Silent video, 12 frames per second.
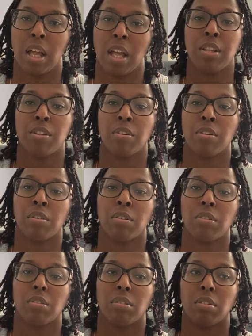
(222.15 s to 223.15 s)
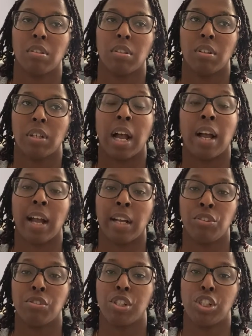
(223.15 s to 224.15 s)
I
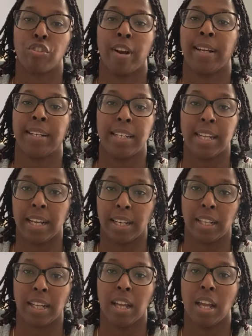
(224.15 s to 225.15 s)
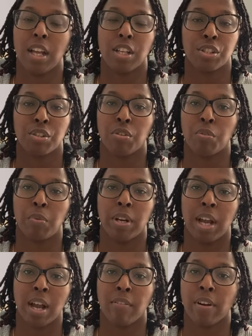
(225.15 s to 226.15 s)
usually track daily. So
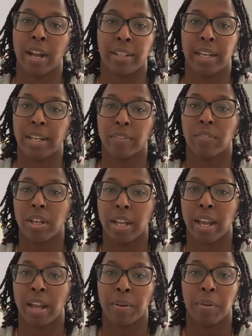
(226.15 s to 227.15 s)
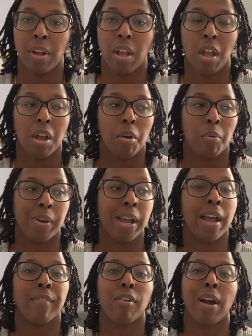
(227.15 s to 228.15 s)
whenever at the end of the day,
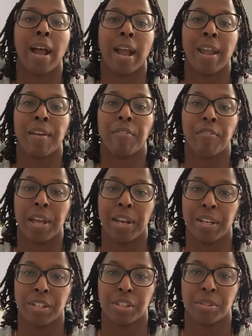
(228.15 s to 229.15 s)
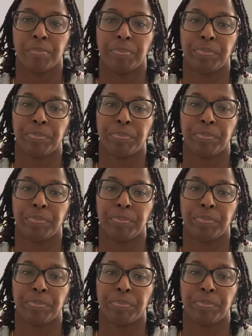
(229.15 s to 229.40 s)
whenever I finish